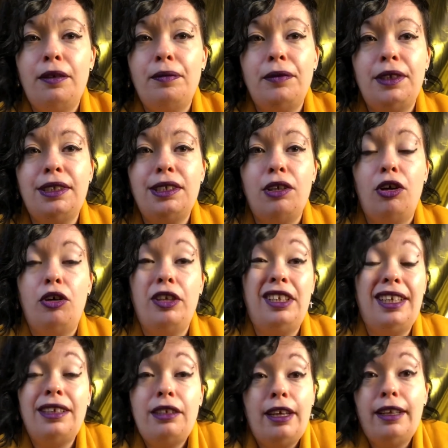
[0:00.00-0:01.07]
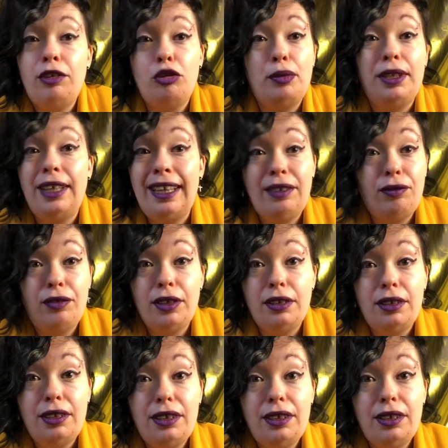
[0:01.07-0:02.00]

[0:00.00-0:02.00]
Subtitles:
discarded and to end up in landfill.